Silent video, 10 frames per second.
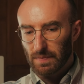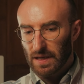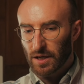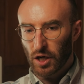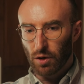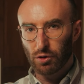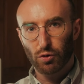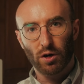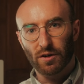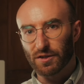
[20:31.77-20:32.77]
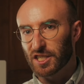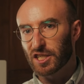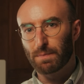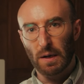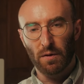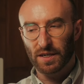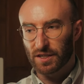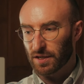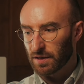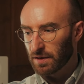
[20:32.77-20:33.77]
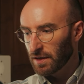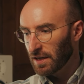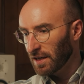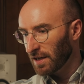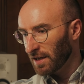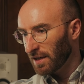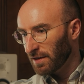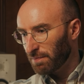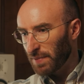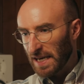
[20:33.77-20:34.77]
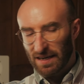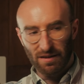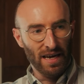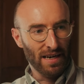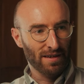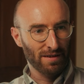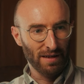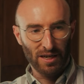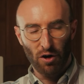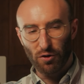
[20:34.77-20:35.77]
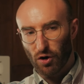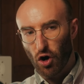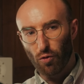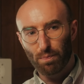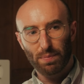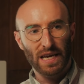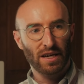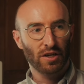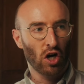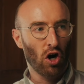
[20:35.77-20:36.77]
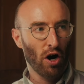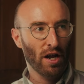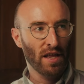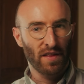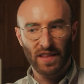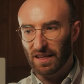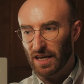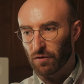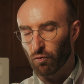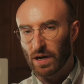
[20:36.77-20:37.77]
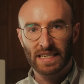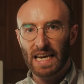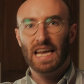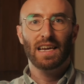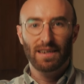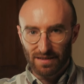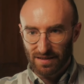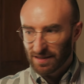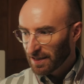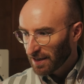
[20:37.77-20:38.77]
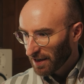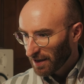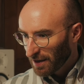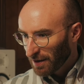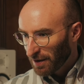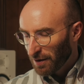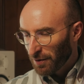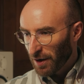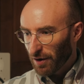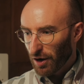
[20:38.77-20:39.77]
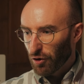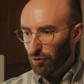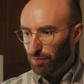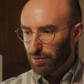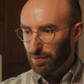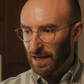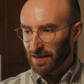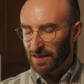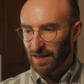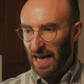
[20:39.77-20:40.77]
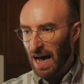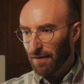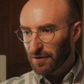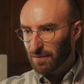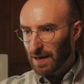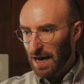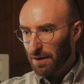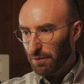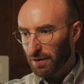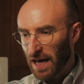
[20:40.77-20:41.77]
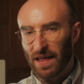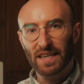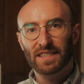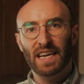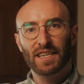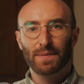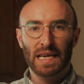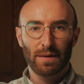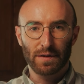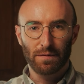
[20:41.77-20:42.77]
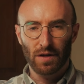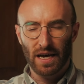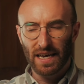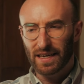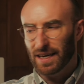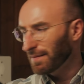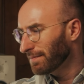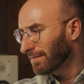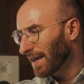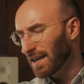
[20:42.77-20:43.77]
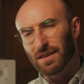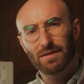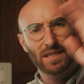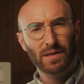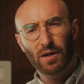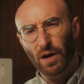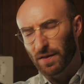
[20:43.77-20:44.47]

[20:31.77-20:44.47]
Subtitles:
you know, New Yorkers' spirit being like all their hope being gone, and they like regain their hope in the aftermath, and that's Santa being able to fly again. I don't know, someone go write